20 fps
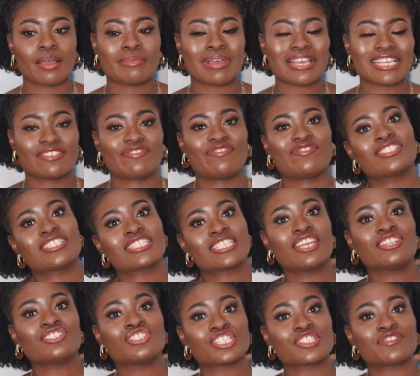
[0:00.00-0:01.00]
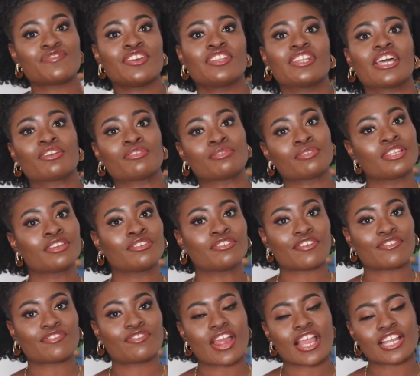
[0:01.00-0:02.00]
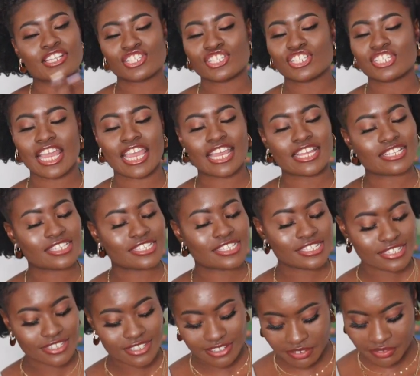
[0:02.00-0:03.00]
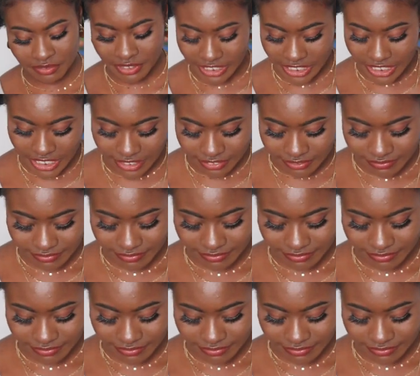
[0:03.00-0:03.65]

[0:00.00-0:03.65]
my skin just feel like really refreshed and really good.